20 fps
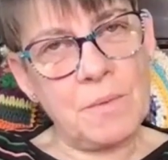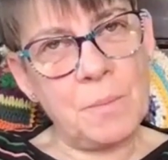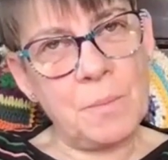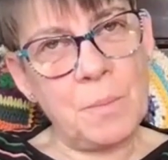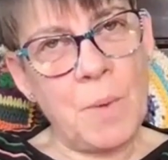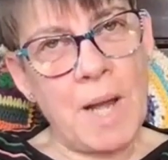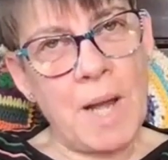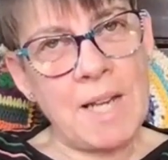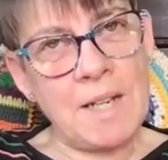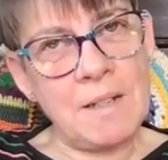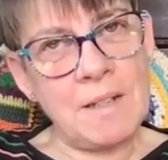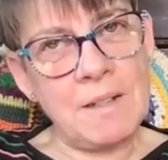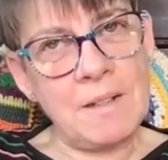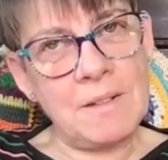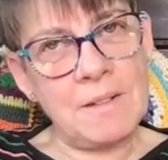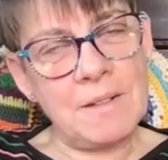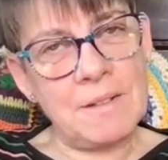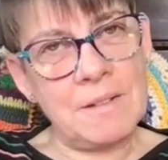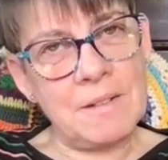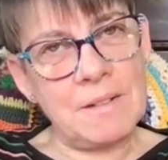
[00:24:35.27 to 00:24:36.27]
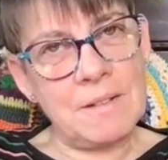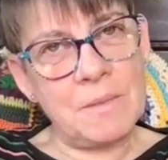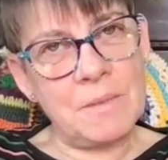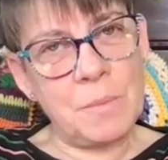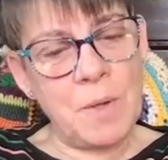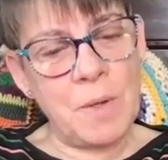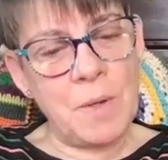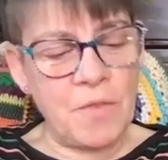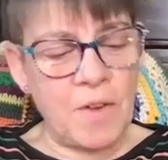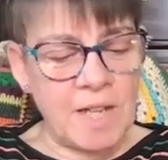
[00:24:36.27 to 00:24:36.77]
When
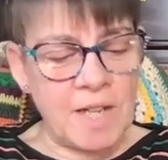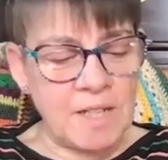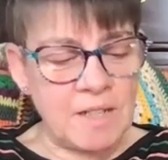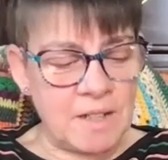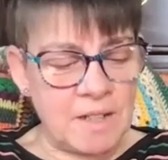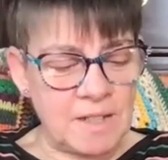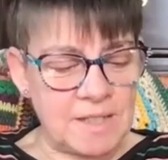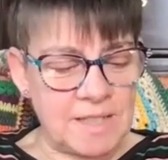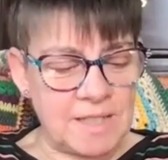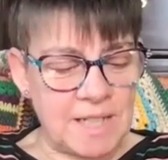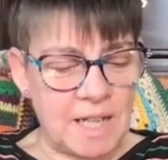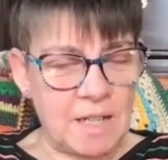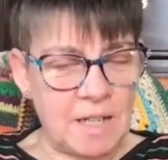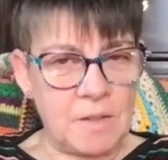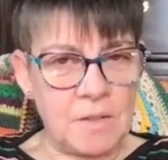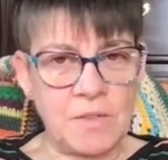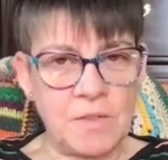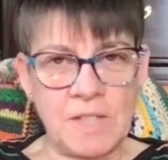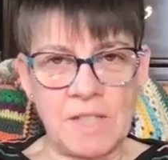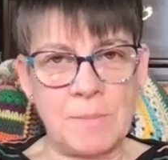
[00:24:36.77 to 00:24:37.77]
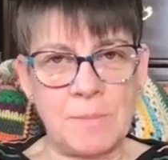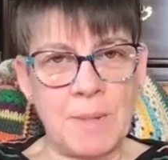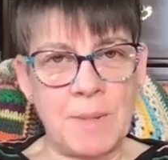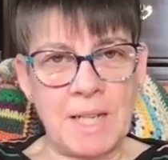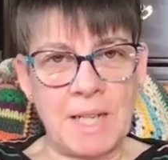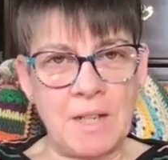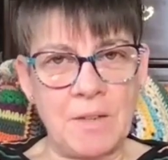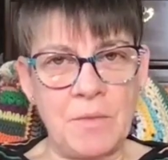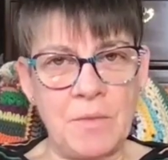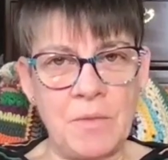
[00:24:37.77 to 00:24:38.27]
we find ourselves, as
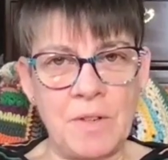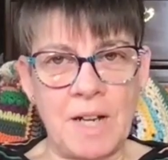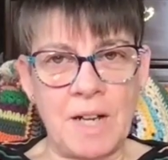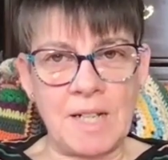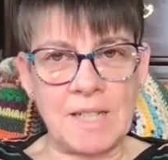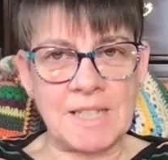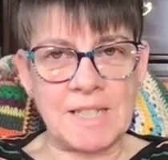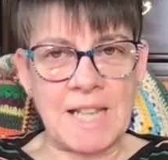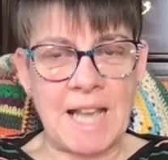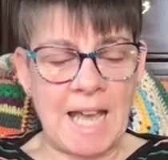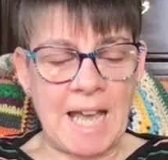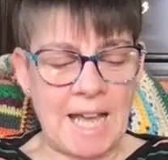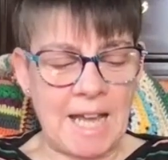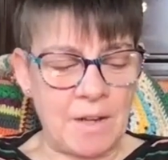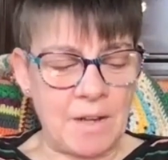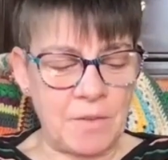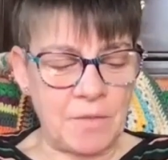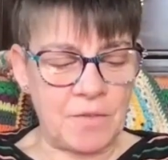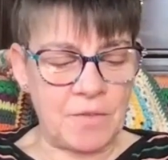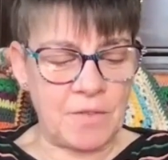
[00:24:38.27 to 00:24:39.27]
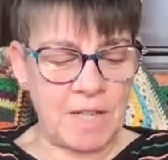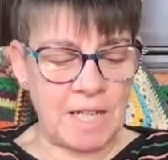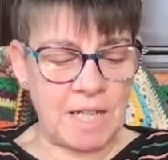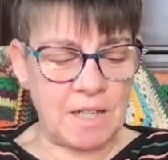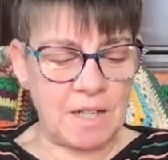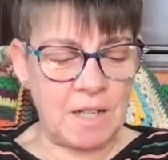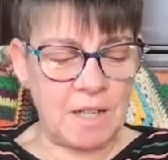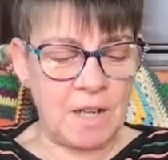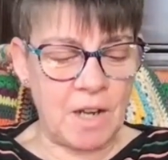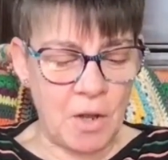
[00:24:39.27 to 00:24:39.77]
many of us have,
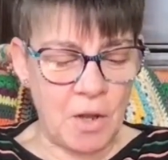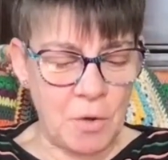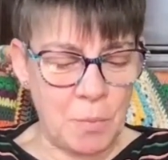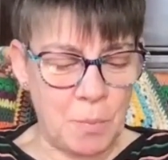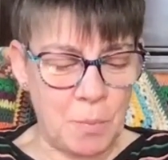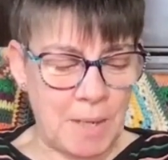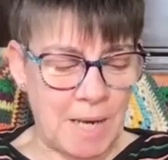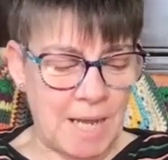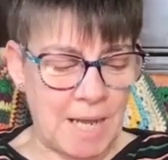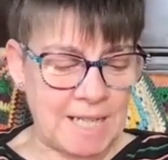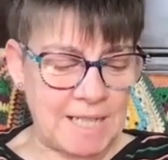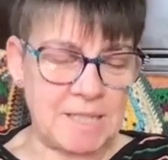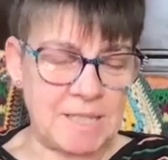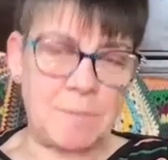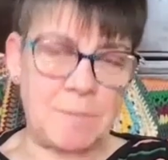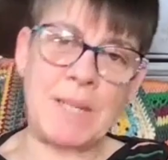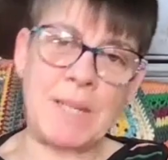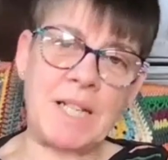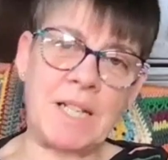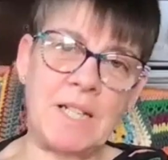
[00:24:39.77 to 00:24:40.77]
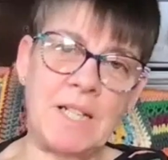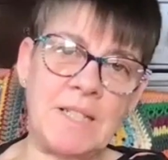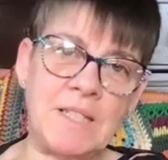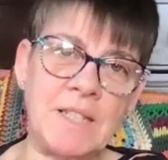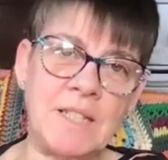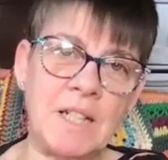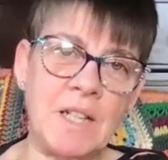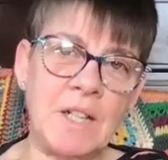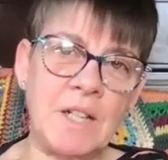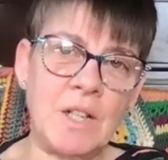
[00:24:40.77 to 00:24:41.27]
in a low place
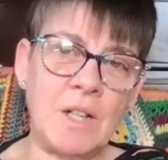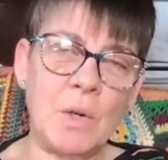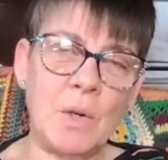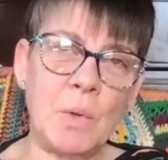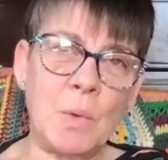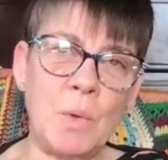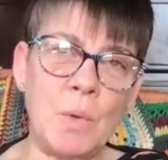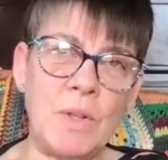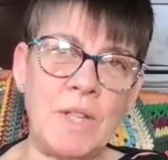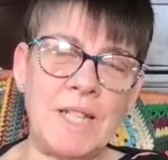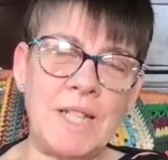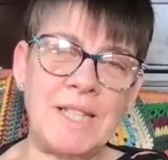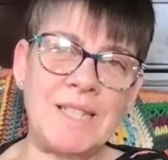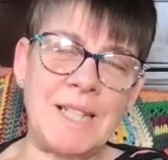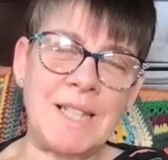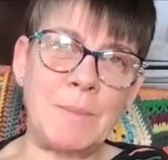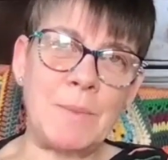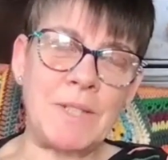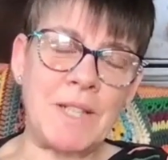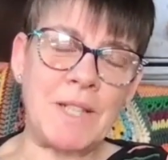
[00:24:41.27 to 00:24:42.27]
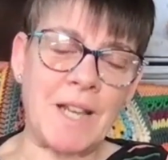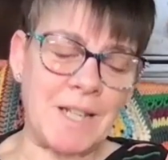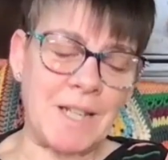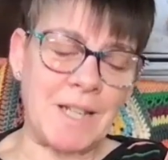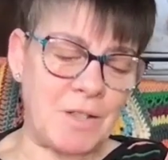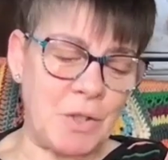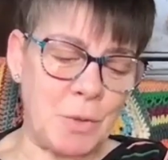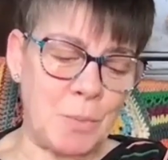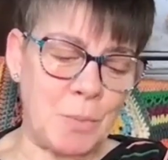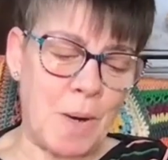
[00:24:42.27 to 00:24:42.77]
because all this seems
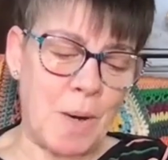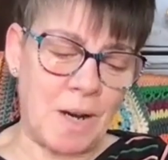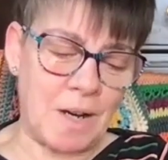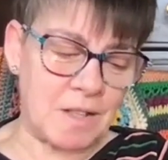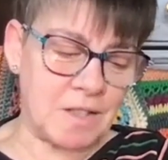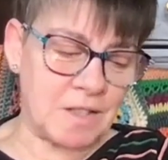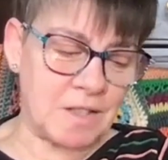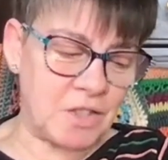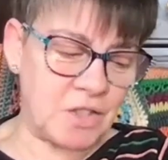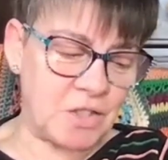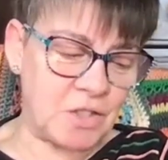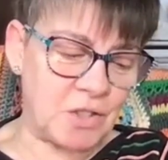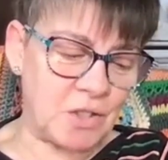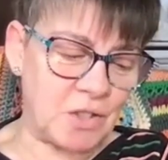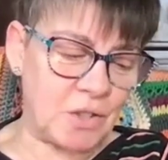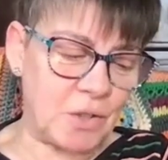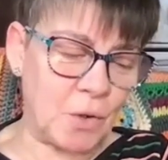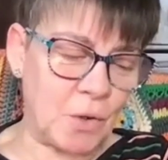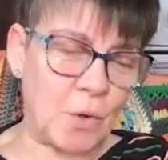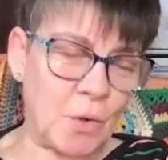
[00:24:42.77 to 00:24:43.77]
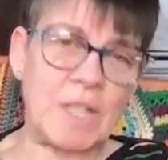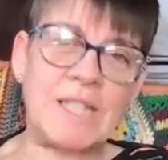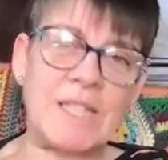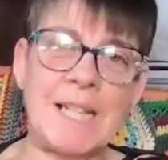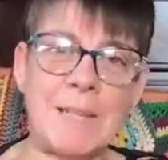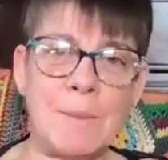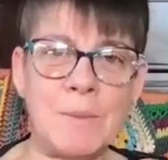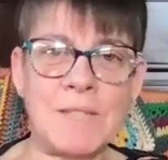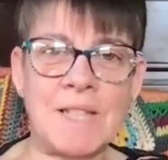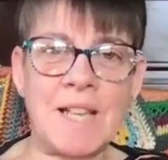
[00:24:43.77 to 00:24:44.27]
like too much, or it
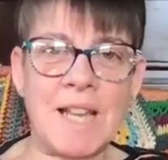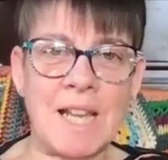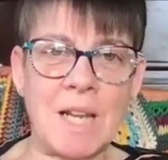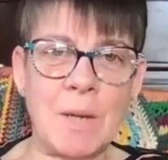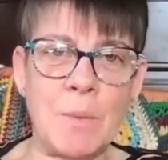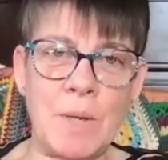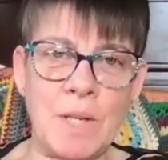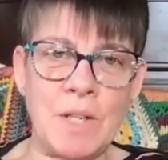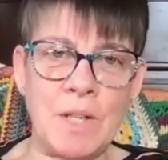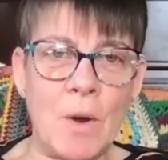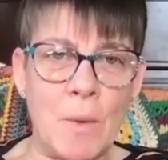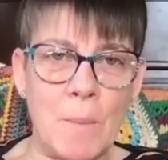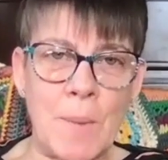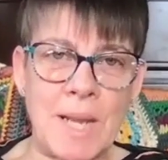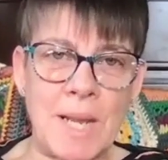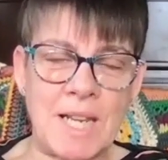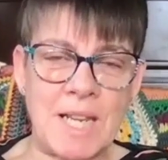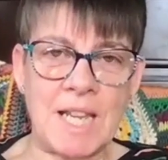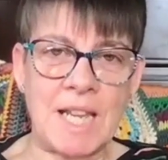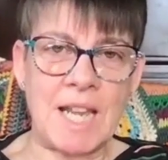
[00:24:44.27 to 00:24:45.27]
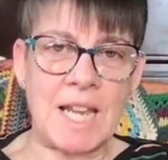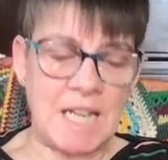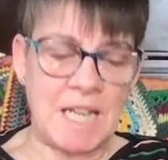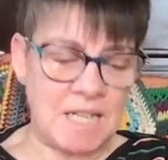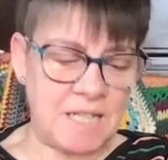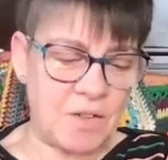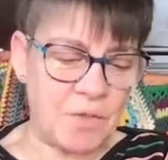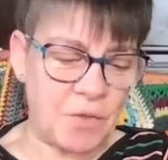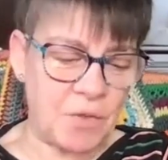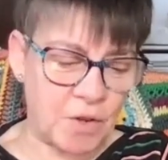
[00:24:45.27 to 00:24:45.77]
seems like we're not making
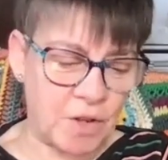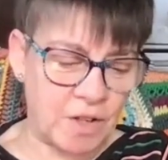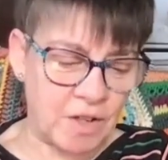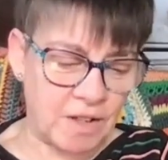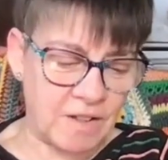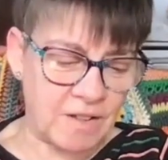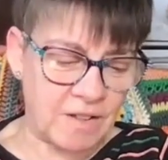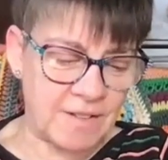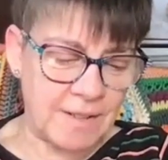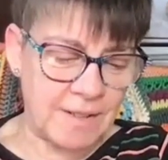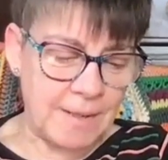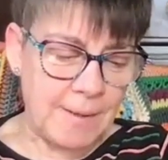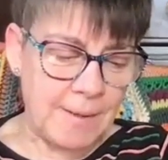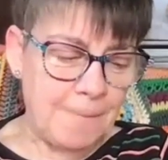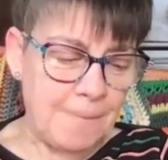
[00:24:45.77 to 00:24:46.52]
any difference,